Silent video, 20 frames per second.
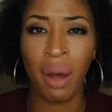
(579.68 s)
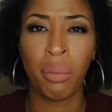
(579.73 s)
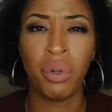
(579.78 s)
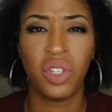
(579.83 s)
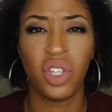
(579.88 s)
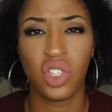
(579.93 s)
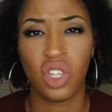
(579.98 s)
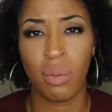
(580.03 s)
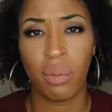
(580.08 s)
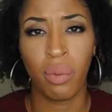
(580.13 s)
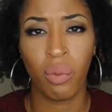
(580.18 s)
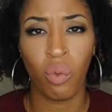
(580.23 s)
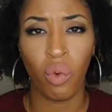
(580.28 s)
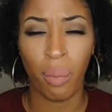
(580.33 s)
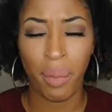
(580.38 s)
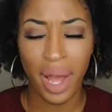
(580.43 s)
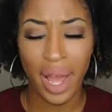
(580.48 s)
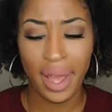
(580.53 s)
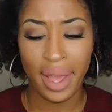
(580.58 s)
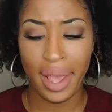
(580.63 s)
put this on
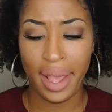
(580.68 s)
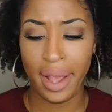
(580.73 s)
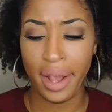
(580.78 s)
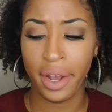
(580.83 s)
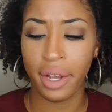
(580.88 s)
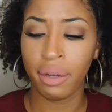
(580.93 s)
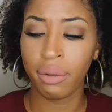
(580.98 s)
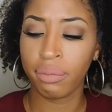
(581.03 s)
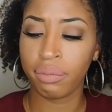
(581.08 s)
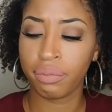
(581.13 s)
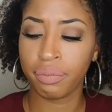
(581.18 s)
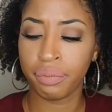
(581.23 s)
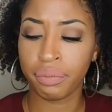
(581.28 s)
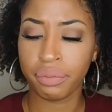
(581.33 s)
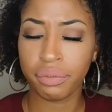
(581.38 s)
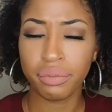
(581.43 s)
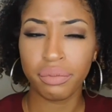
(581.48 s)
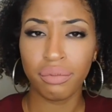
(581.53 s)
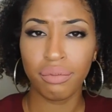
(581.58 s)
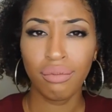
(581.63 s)
my hair
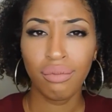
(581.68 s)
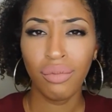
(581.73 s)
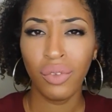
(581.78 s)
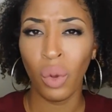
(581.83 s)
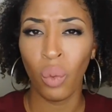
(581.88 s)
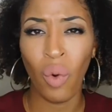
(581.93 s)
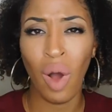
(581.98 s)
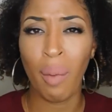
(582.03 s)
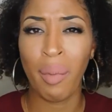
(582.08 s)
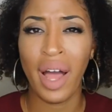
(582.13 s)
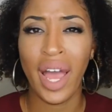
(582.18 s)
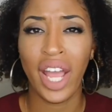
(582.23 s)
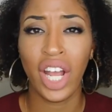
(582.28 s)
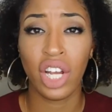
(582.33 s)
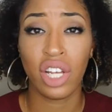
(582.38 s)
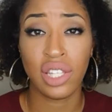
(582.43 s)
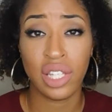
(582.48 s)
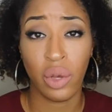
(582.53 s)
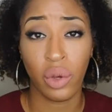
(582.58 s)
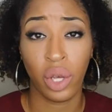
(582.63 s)
while my hair
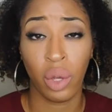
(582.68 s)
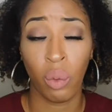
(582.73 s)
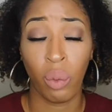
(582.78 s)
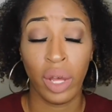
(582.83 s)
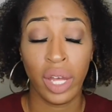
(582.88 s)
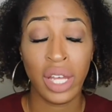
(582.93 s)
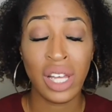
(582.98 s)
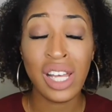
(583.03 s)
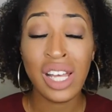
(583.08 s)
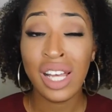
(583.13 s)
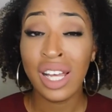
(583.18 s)
is soaking wet.